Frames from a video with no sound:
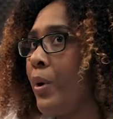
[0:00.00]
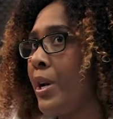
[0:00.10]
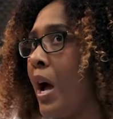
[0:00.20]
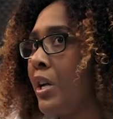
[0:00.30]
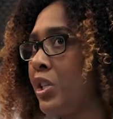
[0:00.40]
Where we're
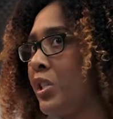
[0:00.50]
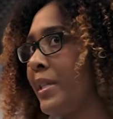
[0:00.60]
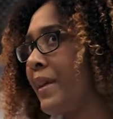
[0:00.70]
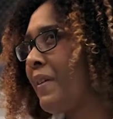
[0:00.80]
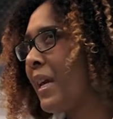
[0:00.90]
not just
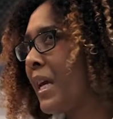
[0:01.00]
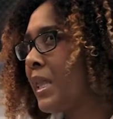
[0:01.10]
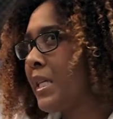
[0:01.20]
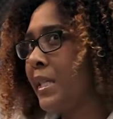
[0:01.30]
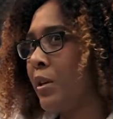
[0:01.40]
living in
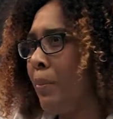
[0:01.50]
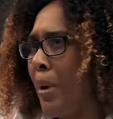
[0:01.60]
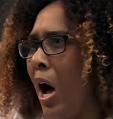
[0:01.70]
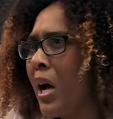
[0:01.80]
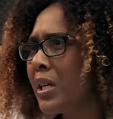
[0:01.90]
this little
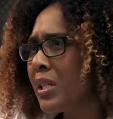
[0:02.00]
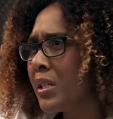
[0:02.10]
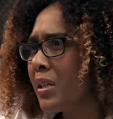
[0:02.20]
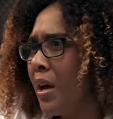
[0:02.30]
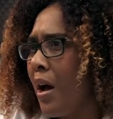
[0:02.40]

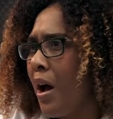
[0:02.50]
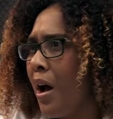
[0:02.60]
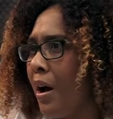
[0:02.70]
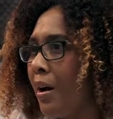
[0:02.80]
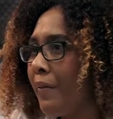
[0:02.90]
box
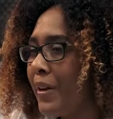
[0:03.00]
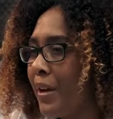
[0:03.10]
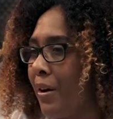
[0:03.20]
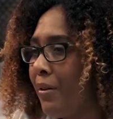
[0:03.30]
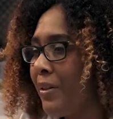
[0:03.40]
of, you
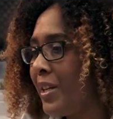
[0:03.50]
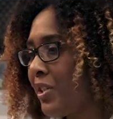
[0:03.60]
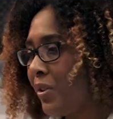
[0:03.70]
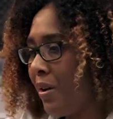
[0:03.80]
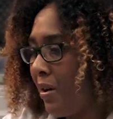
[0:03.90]
know, these
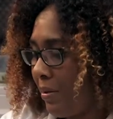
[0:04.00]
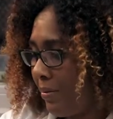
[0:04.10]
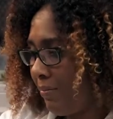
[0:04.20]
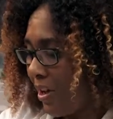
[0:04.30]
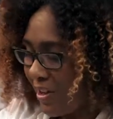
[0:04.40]
are all
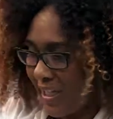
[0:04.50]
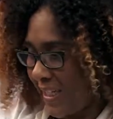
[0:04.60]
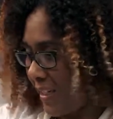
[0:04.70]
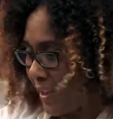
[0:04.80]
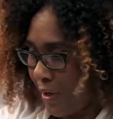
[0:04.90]
these
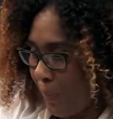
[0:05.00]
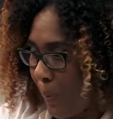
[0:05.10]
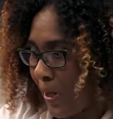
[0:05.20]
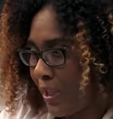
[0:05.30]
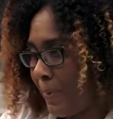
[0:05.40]
things that are
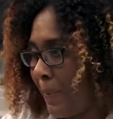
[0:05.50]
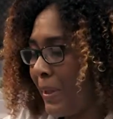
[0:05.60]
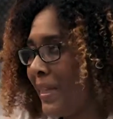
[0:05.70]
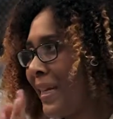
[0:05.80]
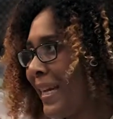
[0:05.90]
important to me,
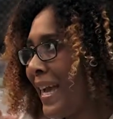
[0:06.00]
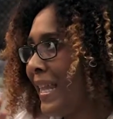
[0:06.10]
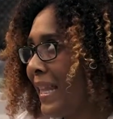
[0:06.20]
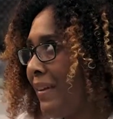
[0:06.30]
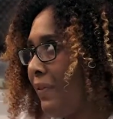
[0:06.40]
but looking at
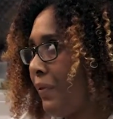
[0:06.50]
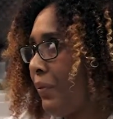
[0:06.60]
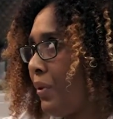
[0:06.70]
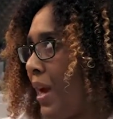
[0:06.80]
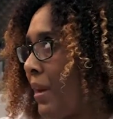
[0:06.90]
life
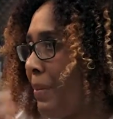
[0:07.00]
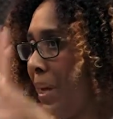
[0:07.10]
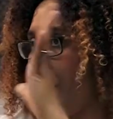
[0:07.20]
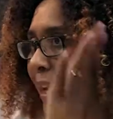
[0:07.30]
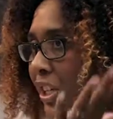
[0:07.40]
at a
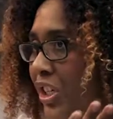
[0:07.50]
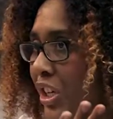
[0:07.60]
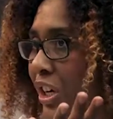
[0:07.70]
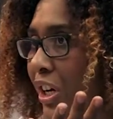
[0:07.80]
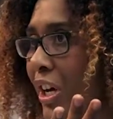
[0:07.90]
bigger
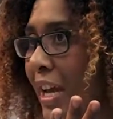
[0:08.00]
picture